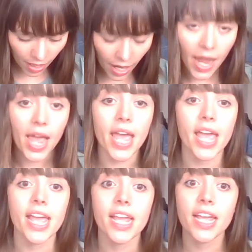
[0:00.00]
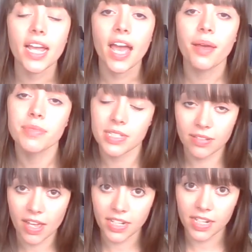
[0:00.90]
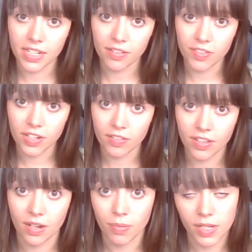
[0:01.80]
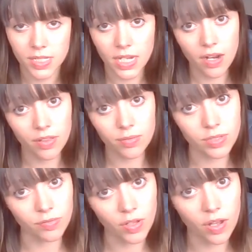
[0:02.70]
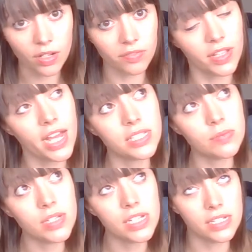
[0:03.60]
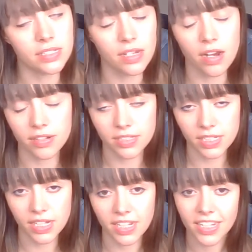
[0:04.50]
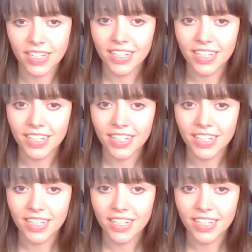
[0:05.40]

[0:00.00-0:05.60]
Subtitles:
I am still editing the video that I planned to get out that was a vlog of last week. It's honestly,